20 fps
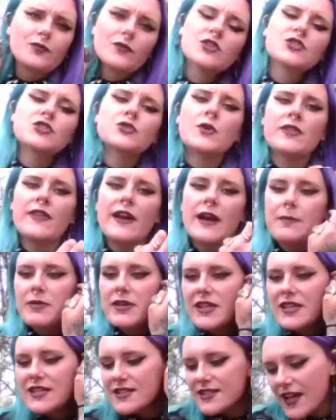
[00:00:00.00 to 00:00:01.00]
So with that
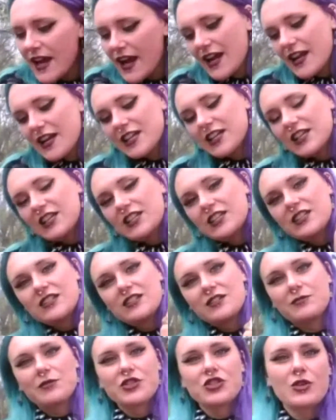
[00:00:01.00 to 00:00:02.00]
being said, I'm
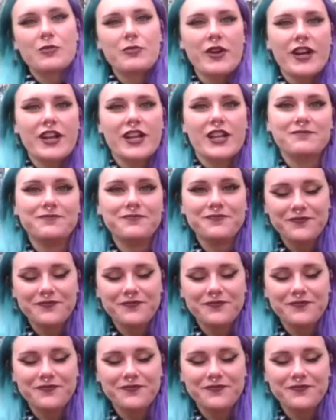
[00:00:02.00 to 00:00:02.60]
going to jump right in.